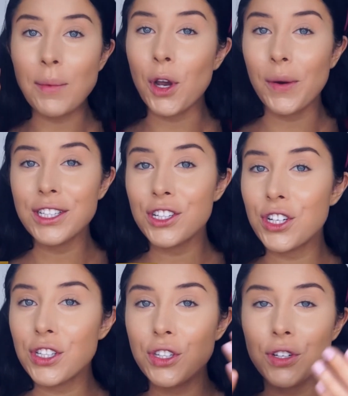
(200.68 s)
going to
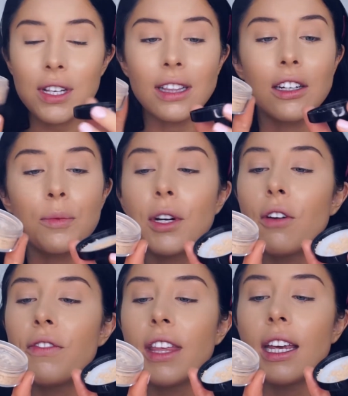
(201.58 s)
just use a little bit
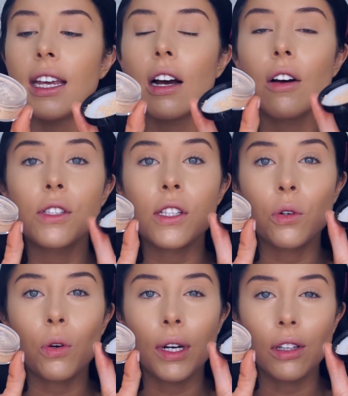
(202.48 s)
of the
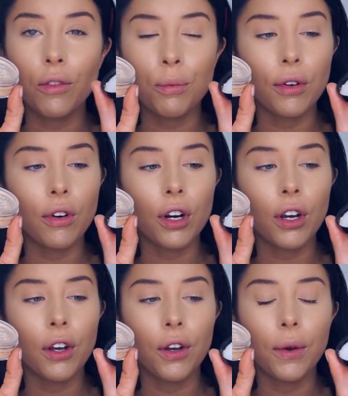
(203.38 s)
Silk Oil of
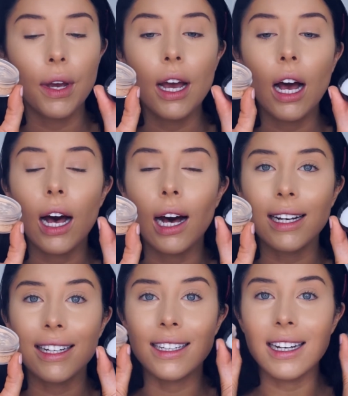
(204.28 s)
Morocco
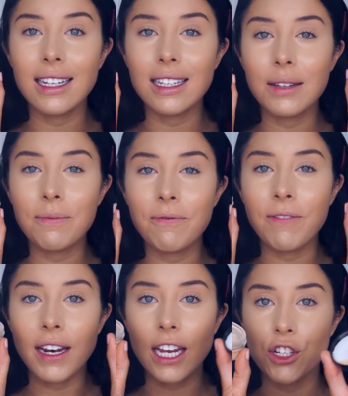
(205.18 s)
Argan
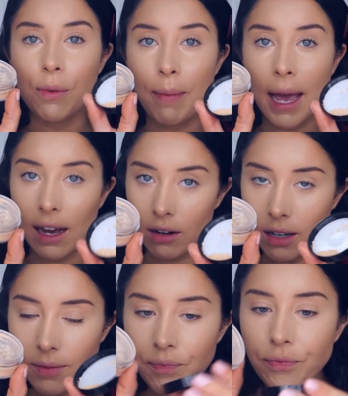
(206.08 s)
foundation
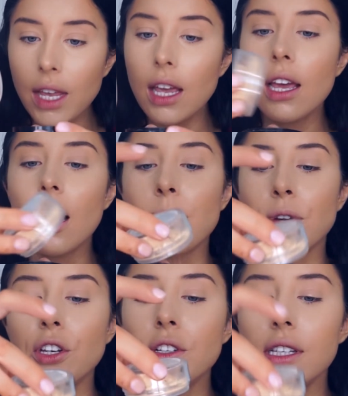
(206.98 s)
powder. I'm
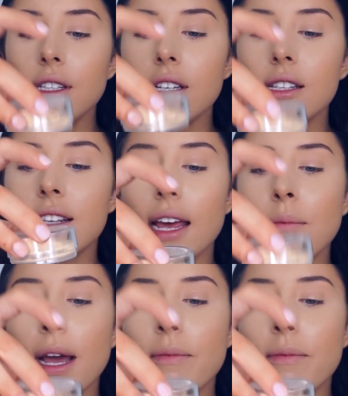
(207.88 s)
going to use this to set my